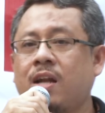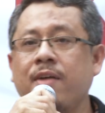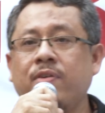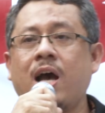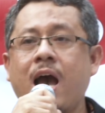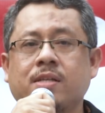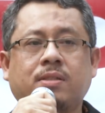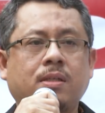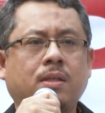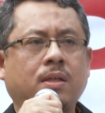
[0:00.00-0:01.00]
driver
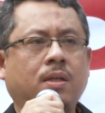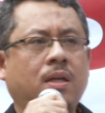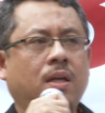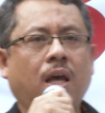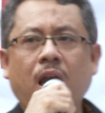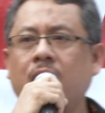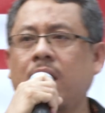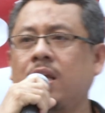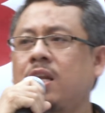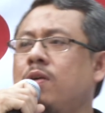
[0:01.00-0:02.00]
asks,
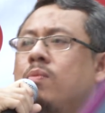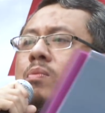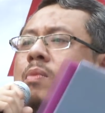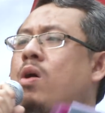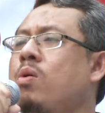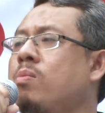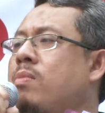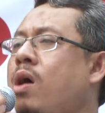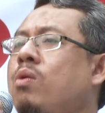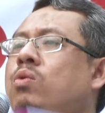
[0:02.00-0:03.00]
ini mau